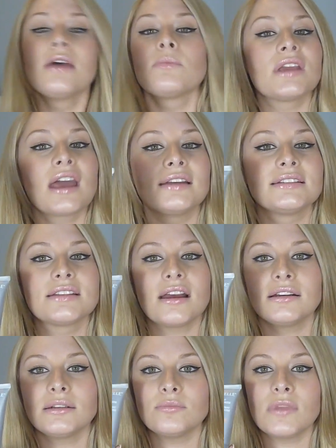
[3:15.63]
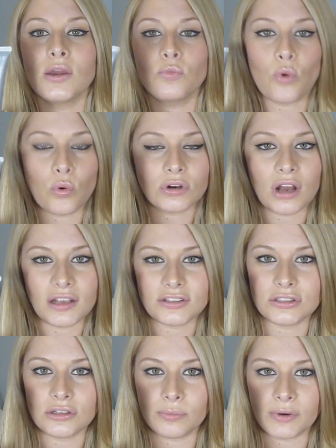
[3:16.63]
because um, it won't
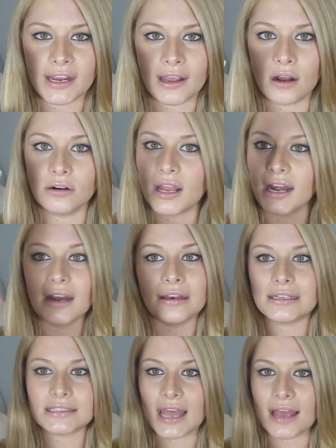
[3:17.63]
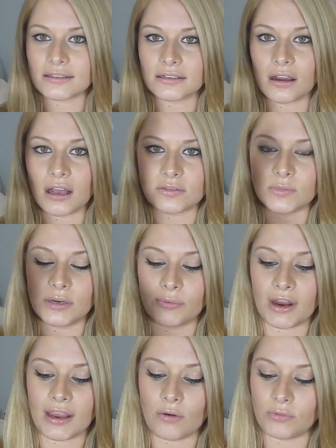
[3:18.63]
cause you to break out. And this hasn't caused me to
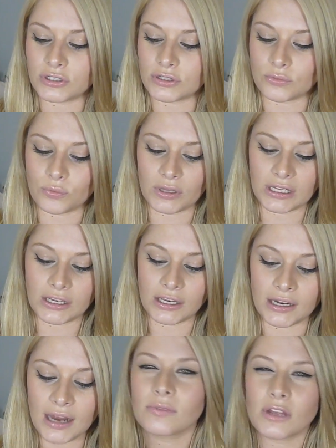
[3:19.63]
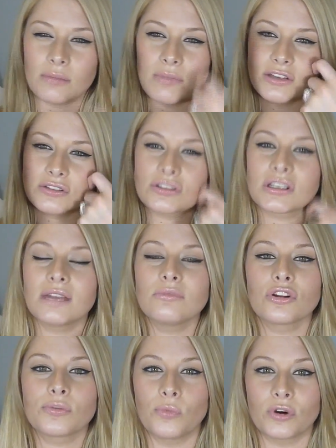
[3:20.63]
break out, which is really good. It makes your skin
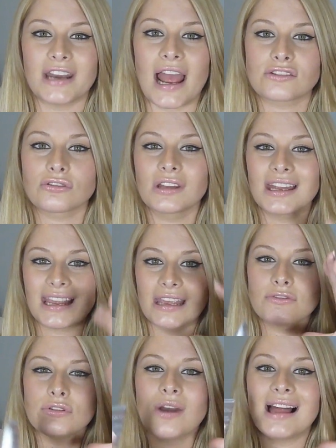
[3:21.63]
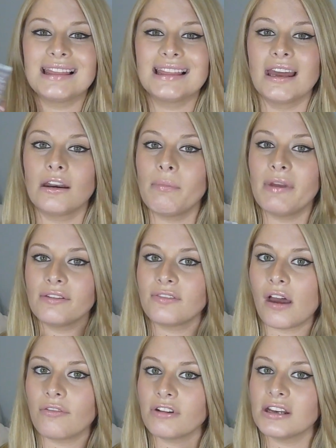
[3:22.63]
look more natural and it gives you a little bit of
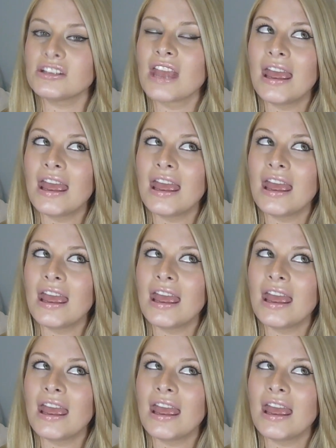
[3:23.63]
coverage,